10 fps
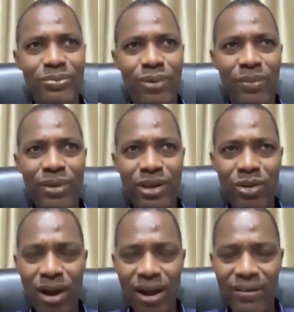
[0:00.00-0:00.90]
probably
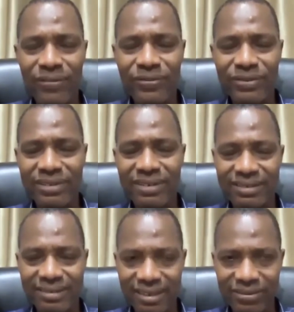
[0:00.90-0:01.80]
you have
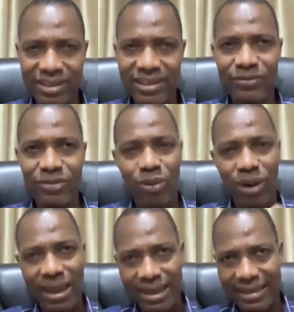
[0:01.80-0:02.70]
certificate from
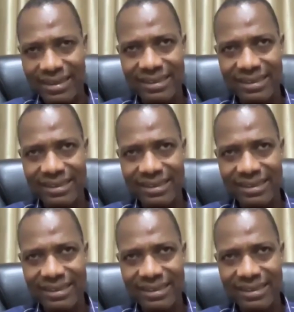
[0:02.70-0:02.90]
WAEC